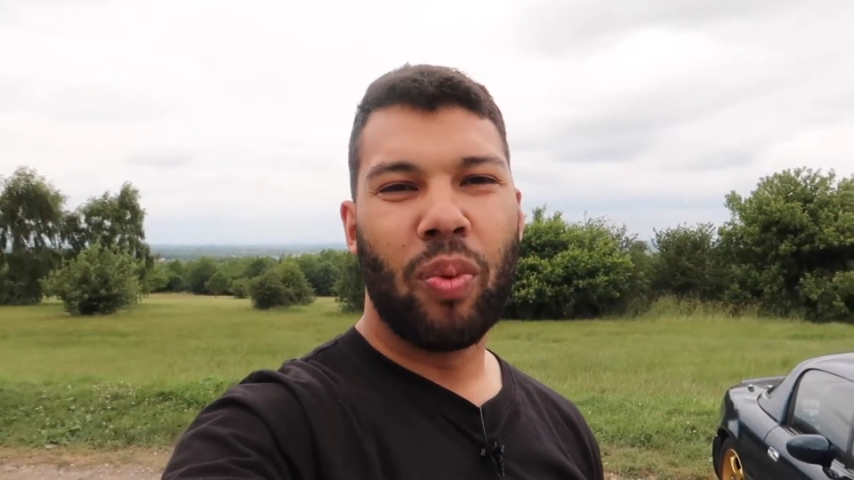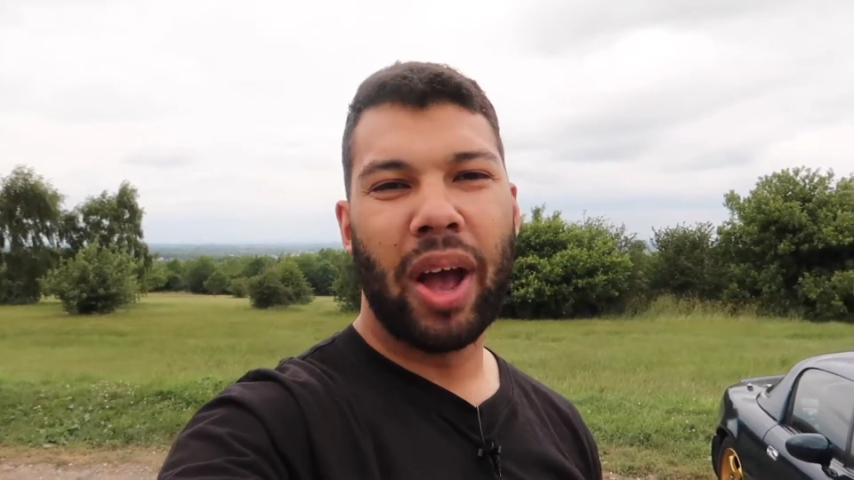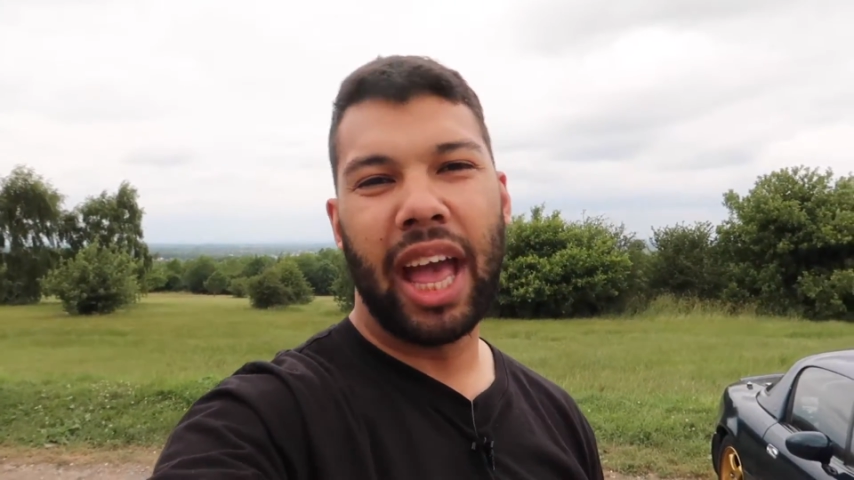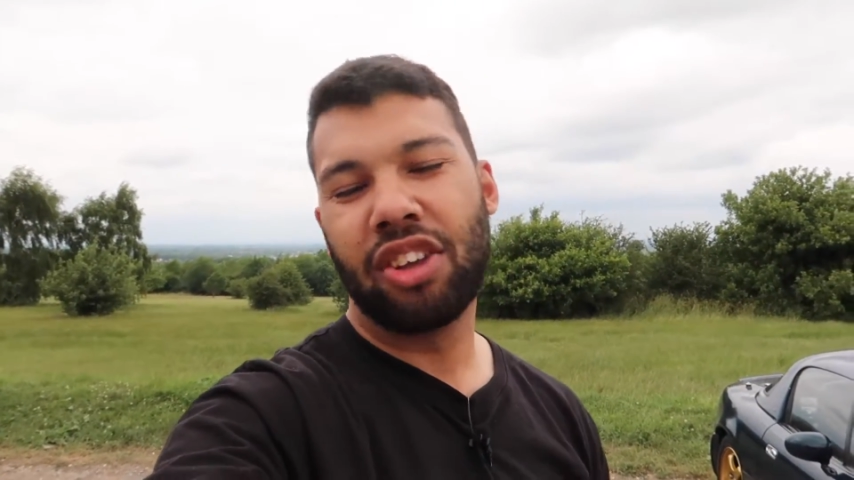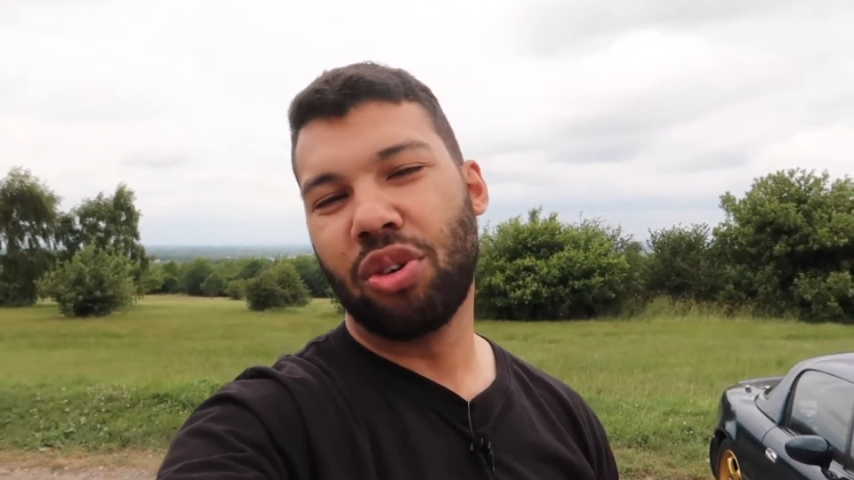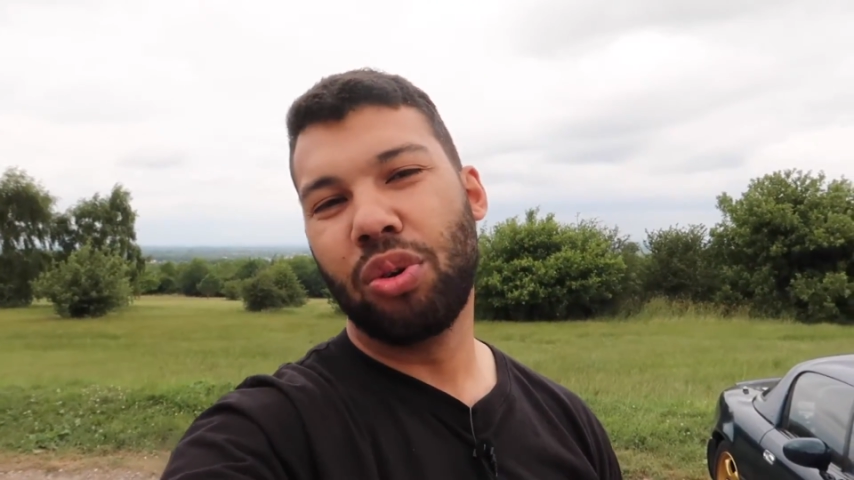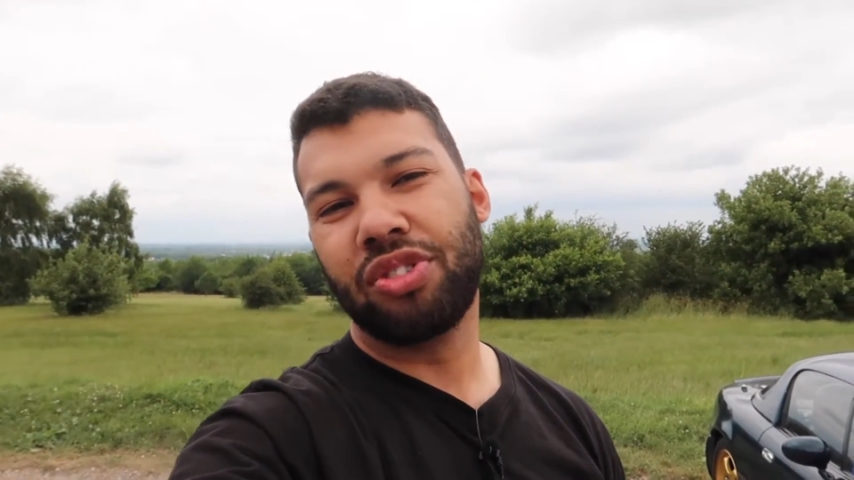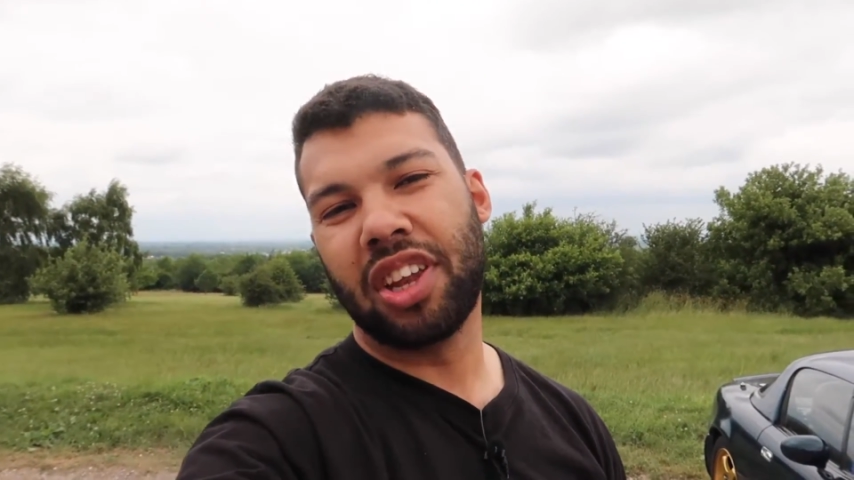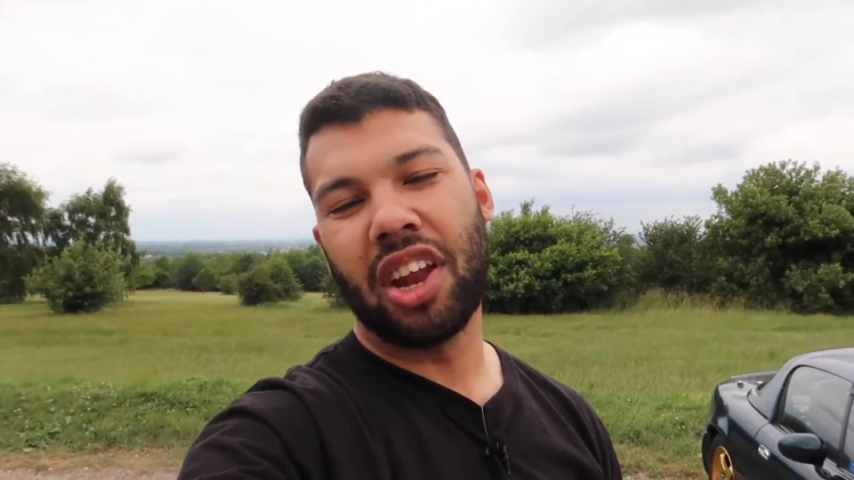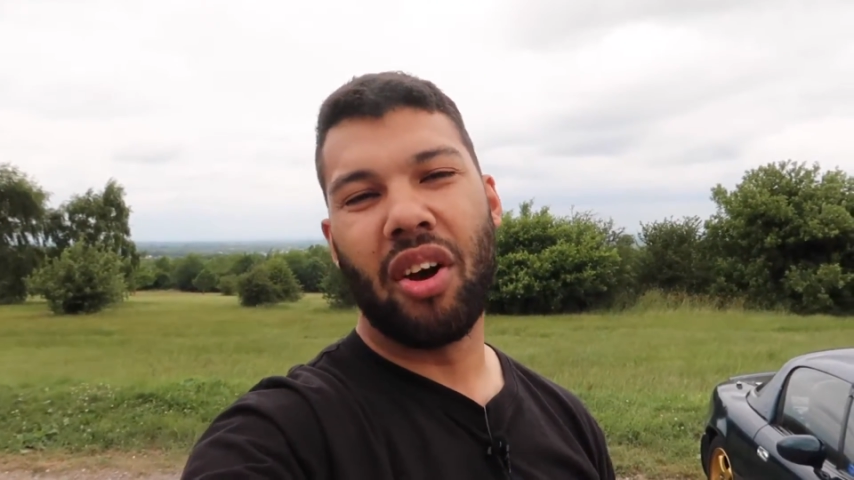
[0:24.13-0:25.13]
where
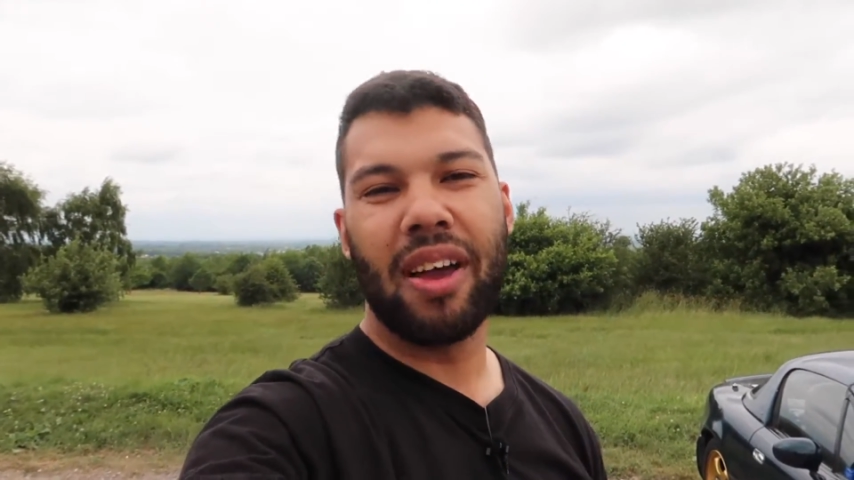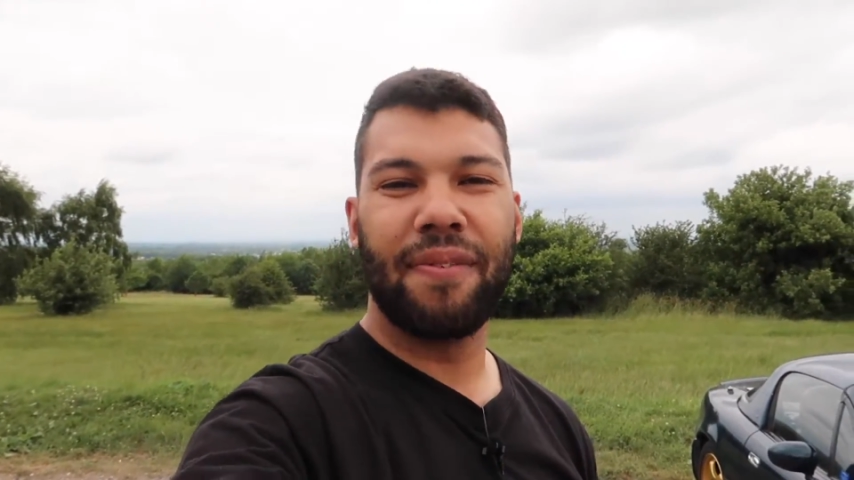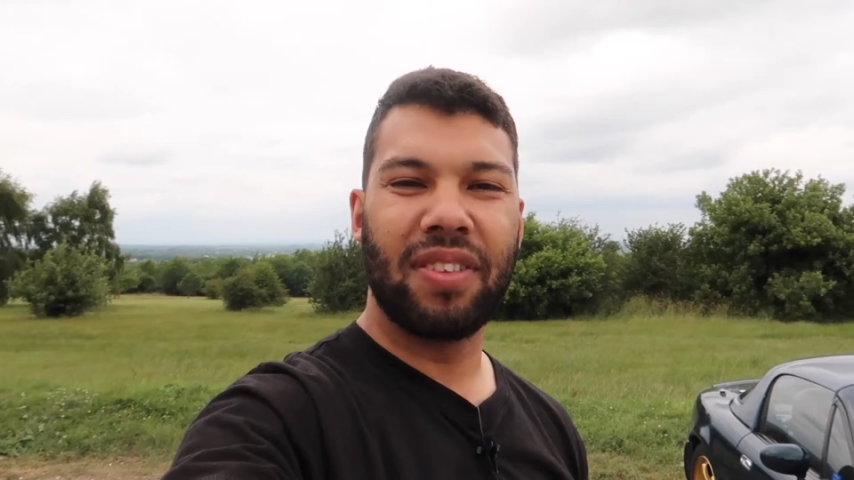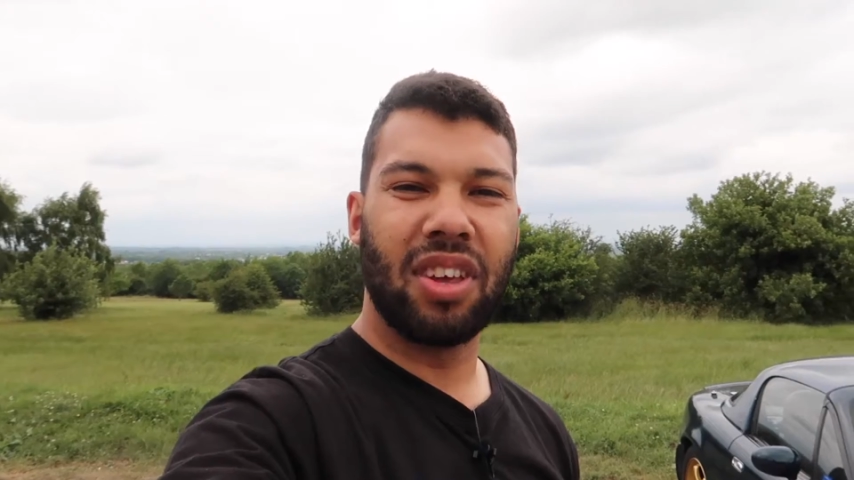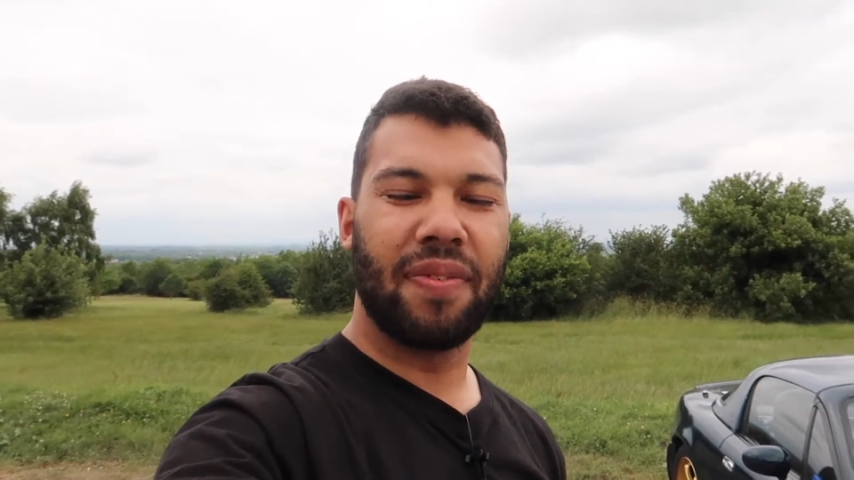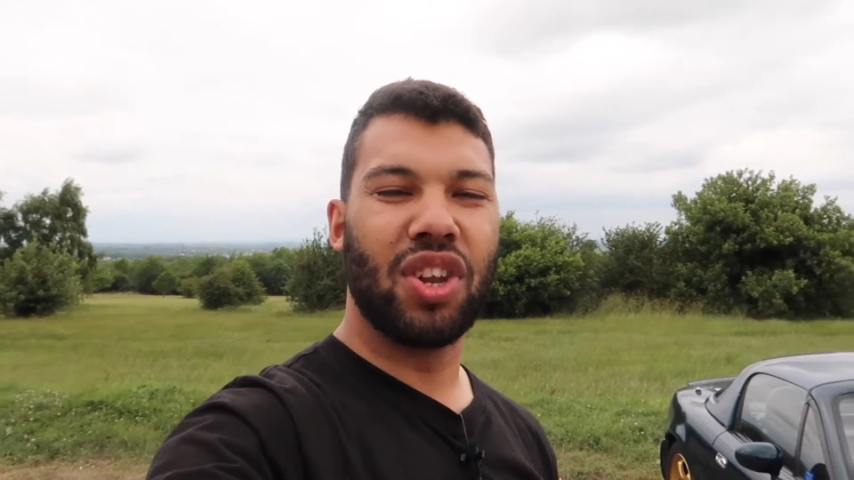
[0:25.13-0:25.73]
Exhausted and I fitted